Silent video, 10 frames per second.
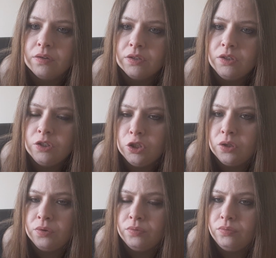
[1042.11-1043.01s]
Could
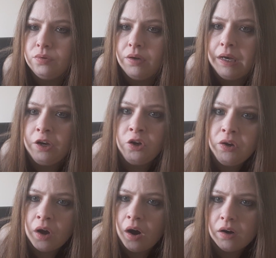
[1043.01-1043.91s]
you
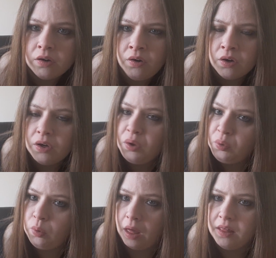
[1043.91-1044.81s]
not
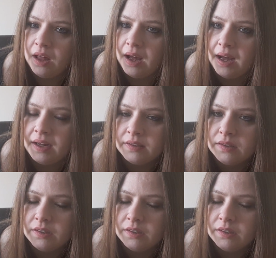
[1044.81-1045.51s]
do that?"